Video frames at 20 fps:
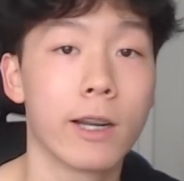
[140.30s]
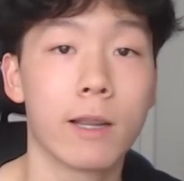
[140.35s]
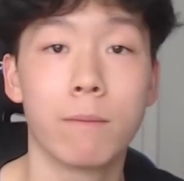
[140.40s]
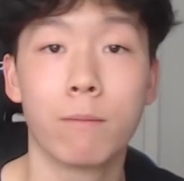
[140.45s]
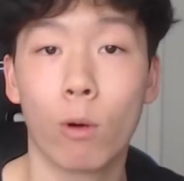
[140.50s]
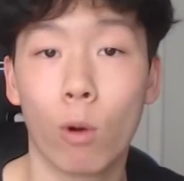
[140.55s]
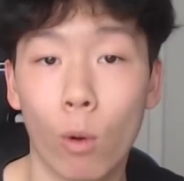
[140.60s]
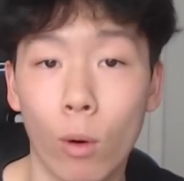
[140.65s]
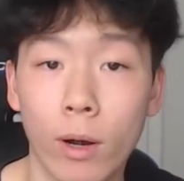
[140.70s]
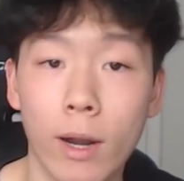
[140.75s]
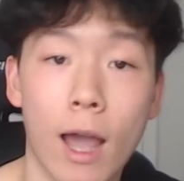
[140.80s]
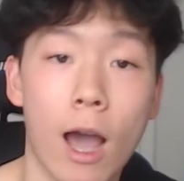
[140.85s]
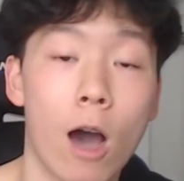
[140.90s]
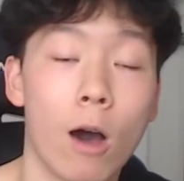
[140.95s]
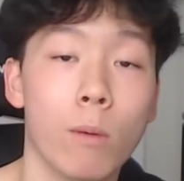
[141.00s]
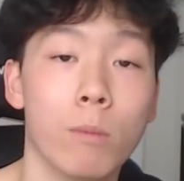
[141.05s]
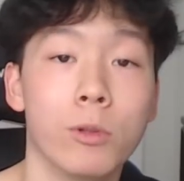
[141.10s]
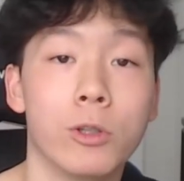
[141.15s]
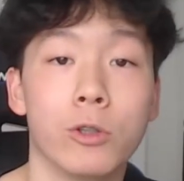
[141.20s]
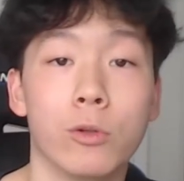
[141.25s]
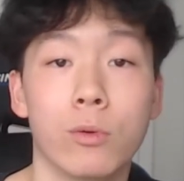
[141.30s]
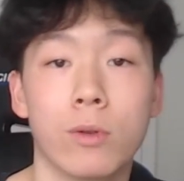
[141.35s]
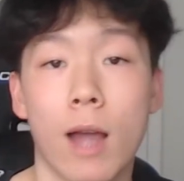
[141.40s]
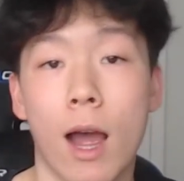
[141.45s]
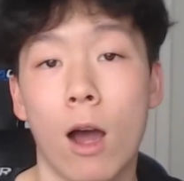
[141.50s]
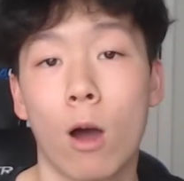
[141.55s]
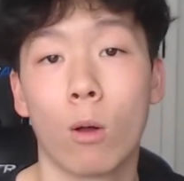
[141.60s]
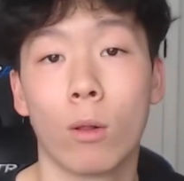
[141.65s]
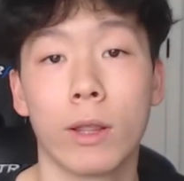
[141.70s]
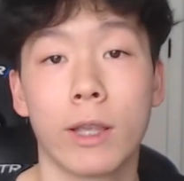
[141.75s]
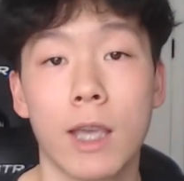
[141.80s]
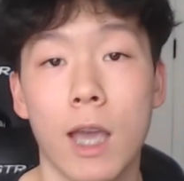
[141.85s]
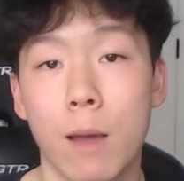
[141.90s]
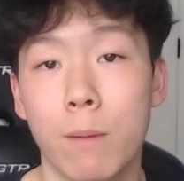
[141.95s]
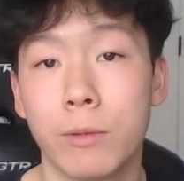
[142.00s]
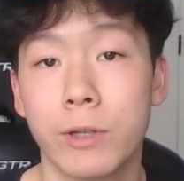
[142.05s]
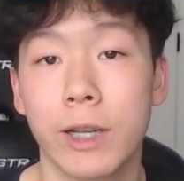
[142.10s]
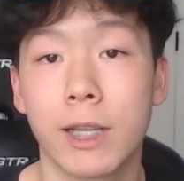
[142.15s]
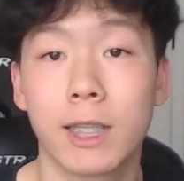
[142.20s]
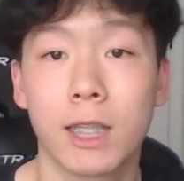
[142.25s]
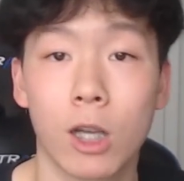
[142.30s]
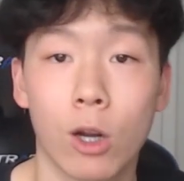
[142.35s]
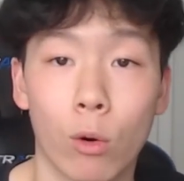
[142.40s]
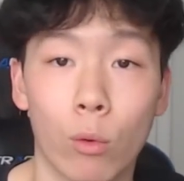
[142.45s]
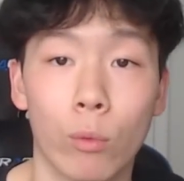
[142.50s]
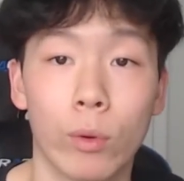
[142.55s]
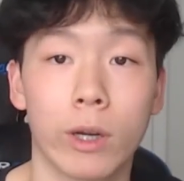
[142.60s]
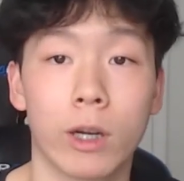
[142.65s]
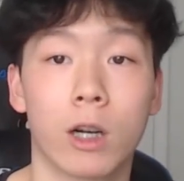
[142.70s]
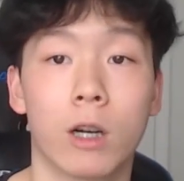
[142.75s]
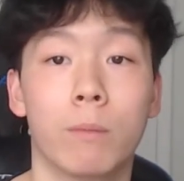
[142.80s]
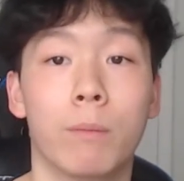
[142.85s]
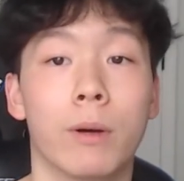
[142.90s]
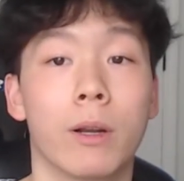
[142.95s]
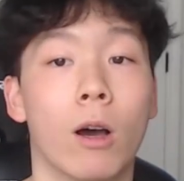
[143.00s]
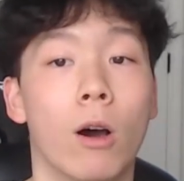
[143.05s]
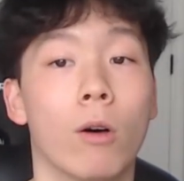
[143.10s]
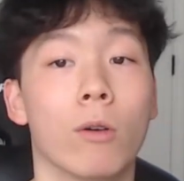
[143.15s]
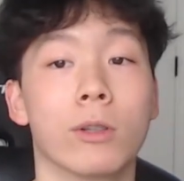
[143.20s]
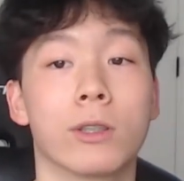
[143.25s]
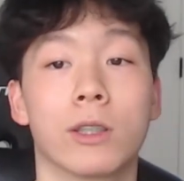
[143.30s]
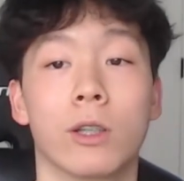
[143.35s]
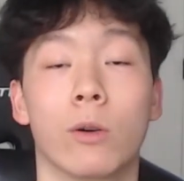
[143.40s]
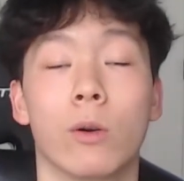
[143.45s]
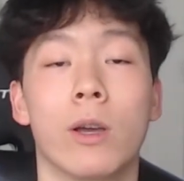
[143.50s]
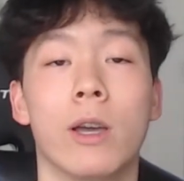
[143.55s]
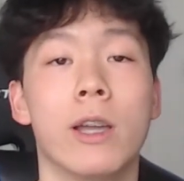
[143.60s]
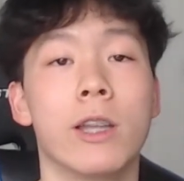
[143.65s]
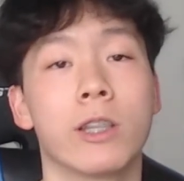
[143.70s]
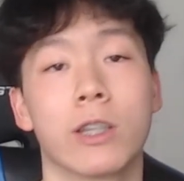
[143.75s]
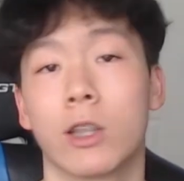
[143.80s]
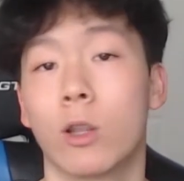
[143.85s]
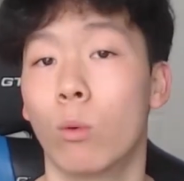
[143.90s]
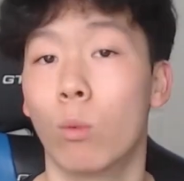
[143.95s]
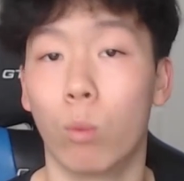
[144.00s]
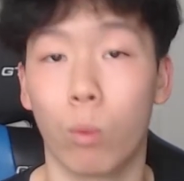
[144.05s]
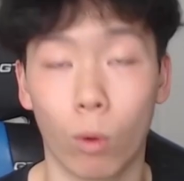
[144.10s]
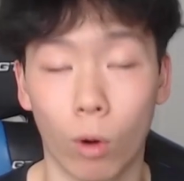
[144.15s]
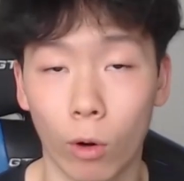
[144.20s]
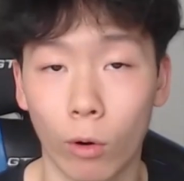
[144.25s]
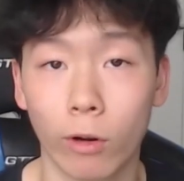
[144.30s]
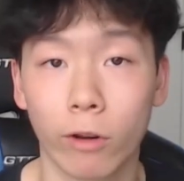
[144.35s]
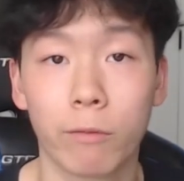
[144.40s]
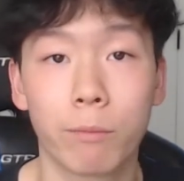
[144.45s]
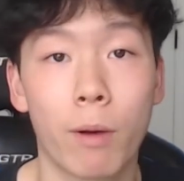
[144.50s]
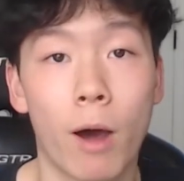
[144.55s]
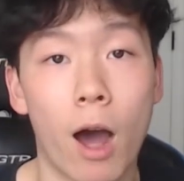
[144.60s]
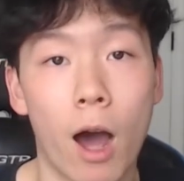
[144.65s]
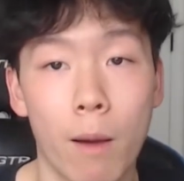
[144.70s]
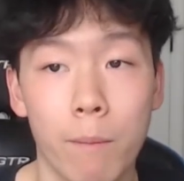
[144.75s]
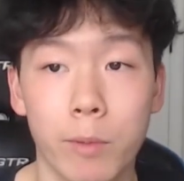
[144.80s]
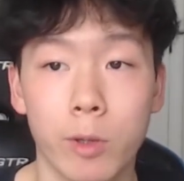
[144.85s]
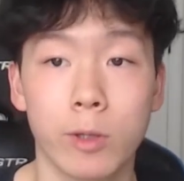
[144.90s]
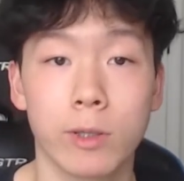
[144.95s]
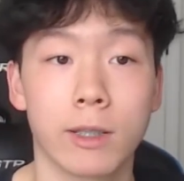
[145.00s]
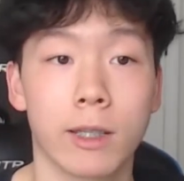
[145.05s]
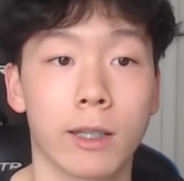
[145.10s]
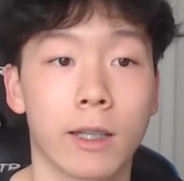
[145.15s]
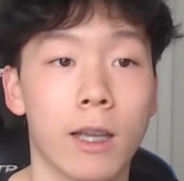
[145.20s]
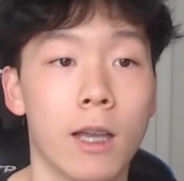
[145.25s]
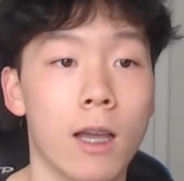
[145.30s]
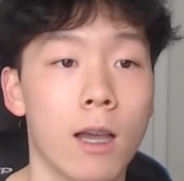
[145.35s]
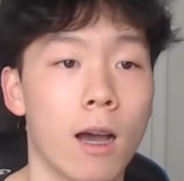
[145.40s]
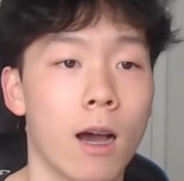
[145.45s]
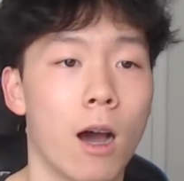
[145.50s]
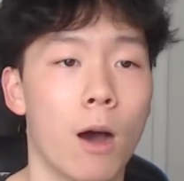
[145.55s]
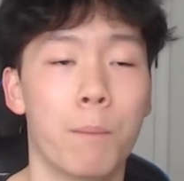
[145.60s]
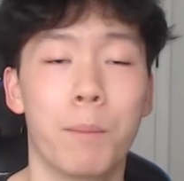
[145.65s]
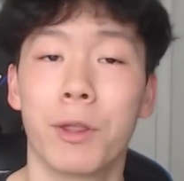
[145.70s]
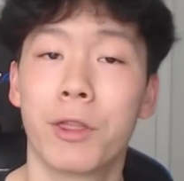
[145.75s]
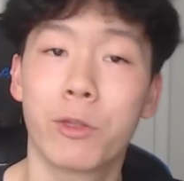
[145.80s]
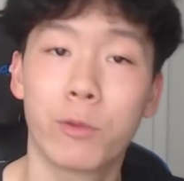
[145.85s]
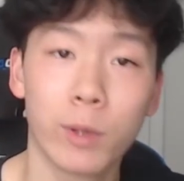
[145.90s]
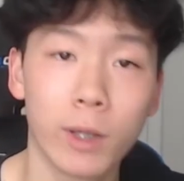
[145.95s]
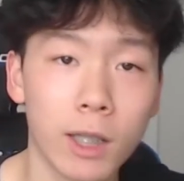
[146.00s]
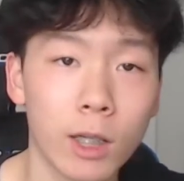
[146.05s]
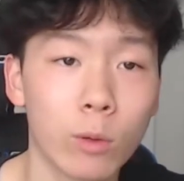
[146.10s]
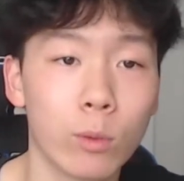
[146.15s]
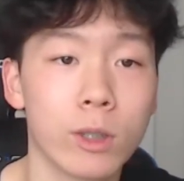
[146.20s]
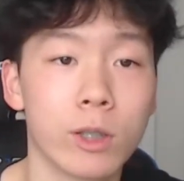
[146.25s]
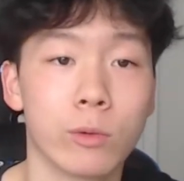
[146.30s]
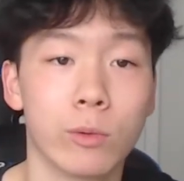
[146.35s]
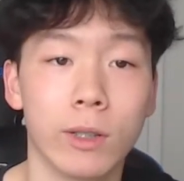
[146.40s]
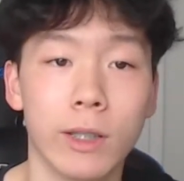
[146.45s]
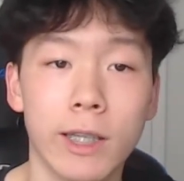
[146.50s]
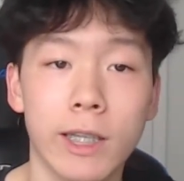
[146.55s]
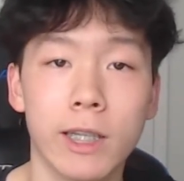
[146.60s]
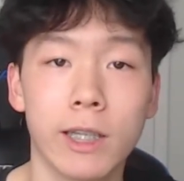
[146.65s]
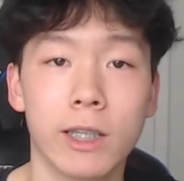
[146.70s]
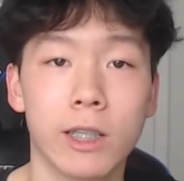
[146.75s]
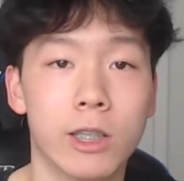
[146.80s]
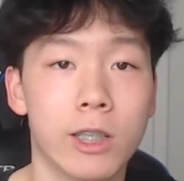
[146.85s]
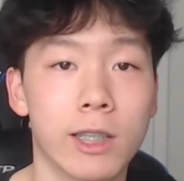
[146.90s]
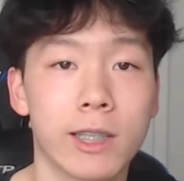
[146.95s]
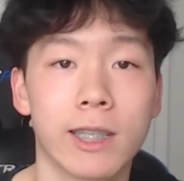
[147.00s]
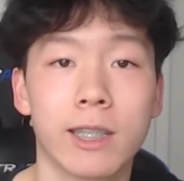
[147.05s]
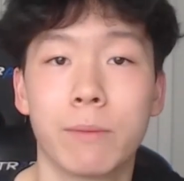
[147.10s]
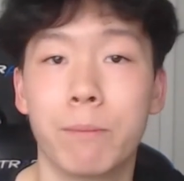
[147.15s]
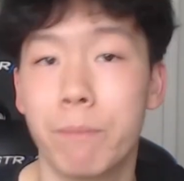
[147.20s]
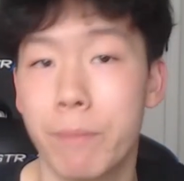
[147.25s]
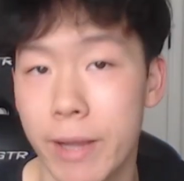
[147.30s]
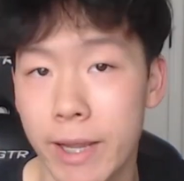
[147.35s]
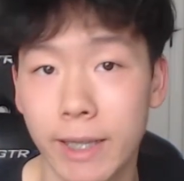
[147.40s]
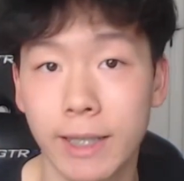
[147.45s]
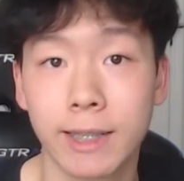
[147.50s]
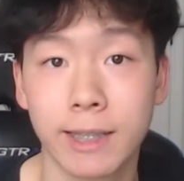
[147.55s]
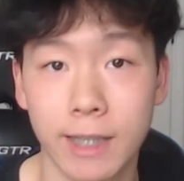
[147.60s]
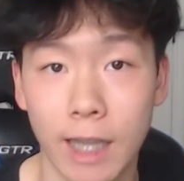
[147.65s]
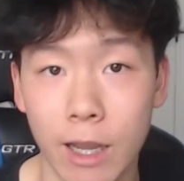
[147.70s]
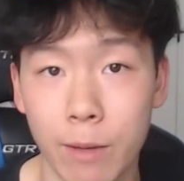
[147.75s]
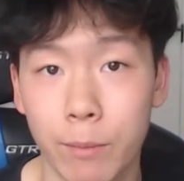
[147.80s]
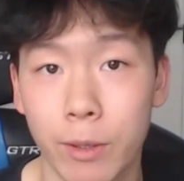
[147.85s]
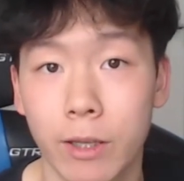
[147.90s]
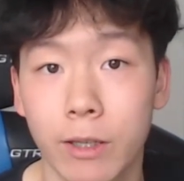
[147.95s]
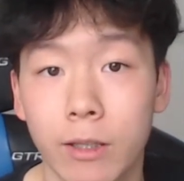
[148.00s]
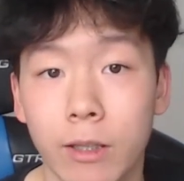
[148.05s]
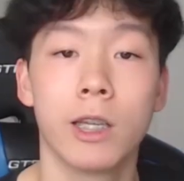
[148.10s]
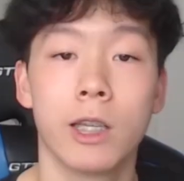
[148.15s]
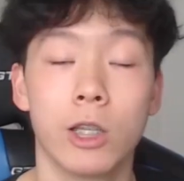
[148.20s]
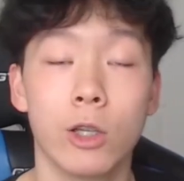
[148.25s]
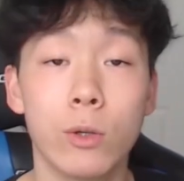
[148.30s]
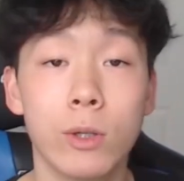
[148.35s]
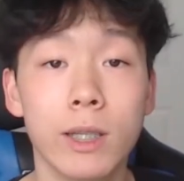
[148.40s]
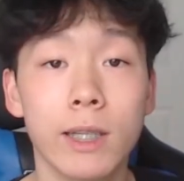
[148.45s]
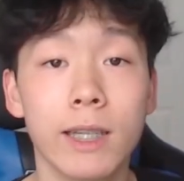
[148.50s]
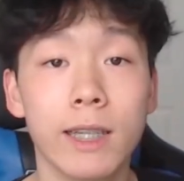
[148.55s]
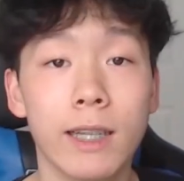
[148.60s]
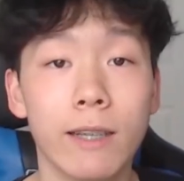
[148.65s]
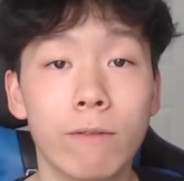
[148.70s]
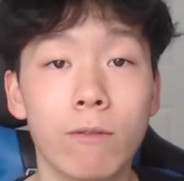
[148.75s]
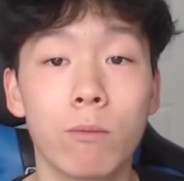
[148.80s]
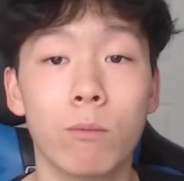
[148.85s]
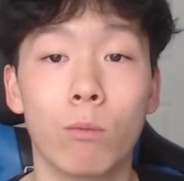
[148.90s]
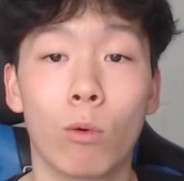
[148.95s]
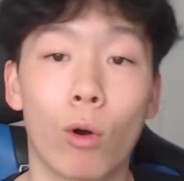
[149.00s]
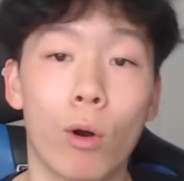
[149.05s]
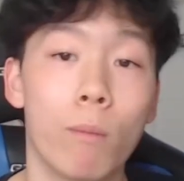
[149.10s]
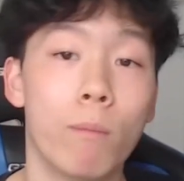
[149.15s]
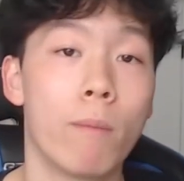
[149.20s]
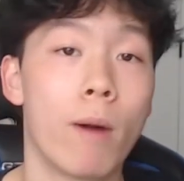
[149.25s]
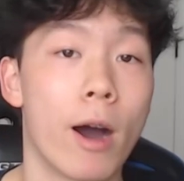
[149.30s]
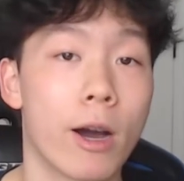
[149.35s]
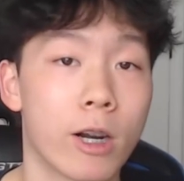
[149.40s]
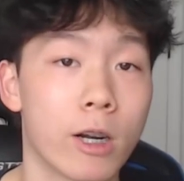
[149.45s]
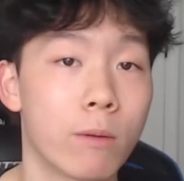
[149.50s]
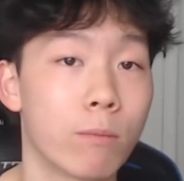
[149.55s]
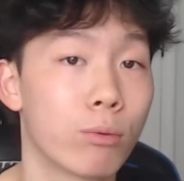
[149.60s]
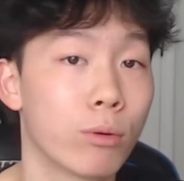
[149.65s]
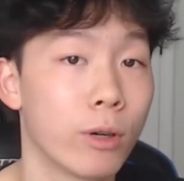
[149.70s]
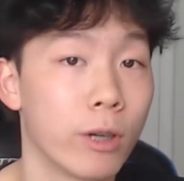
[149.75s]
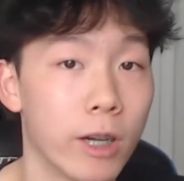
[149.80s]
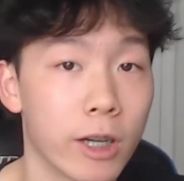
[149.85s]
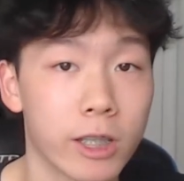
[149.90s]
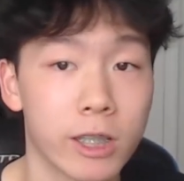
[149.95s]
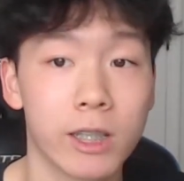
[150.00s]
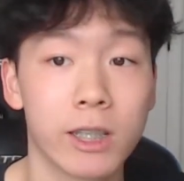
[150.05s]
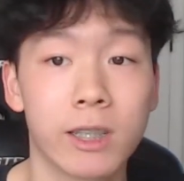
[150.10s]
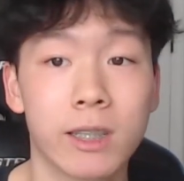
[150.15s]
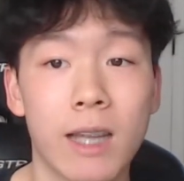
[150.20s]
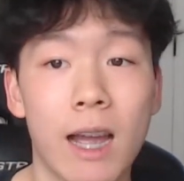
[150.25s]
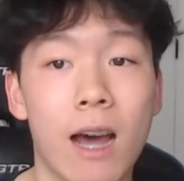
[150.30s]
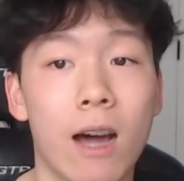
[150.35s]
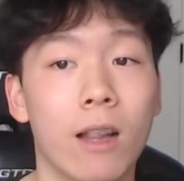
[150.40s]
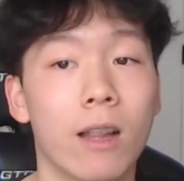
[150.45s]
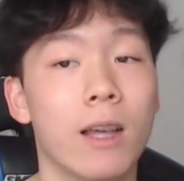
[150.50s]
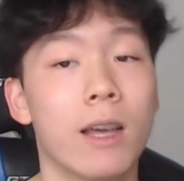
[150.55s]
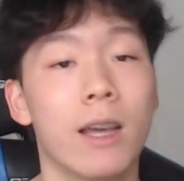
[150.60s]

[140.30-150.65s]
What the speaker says: important album to not only MJ's career, but also to the world of pop music. But Thriller was really just his big statement. Using an even more modern production style,